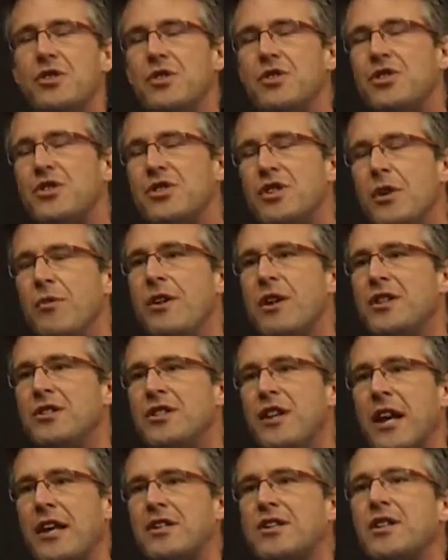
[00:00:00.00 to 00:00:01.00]
you'll see what it
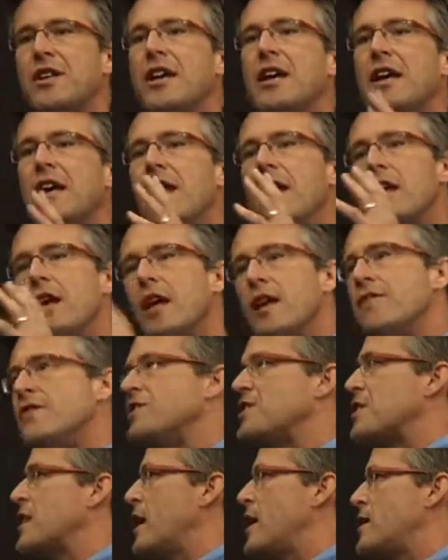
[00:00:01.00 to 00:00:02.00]
takes
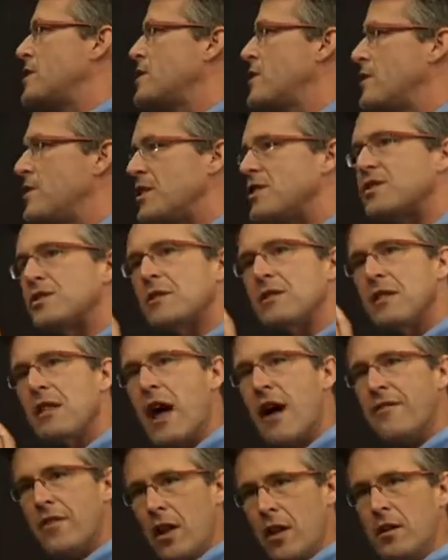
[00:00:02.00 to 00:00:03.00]
even to get it to this
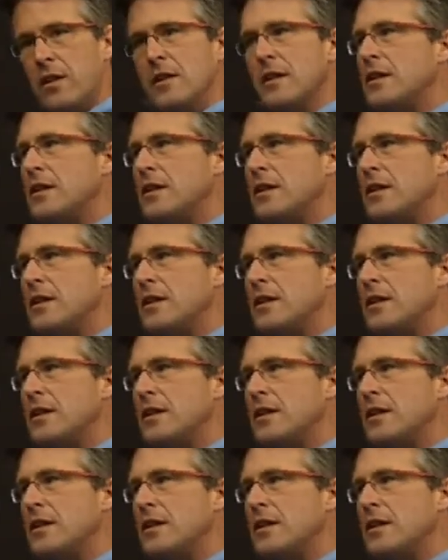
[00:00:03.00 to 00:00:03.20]
level.